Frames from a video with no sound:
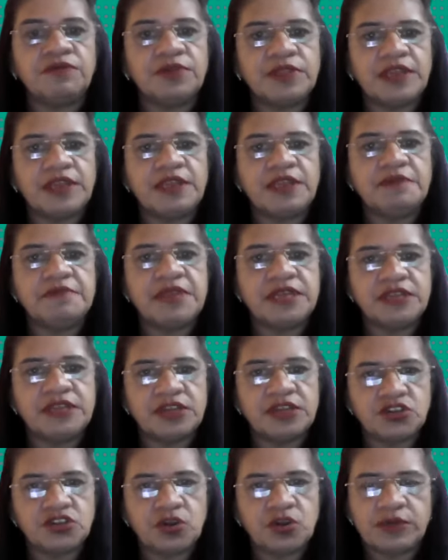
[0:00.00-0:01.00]
for the
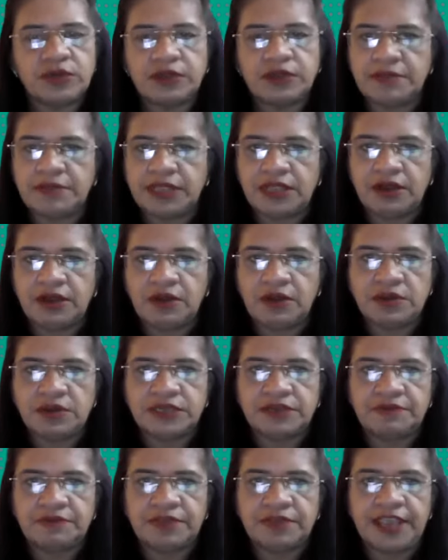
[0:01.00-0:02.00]
immediate short term and the long
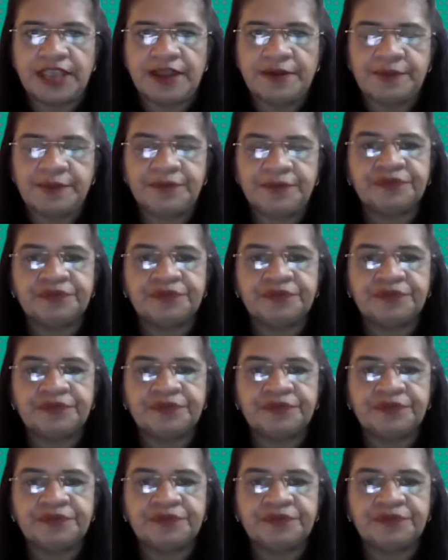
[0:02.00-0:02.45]
term care.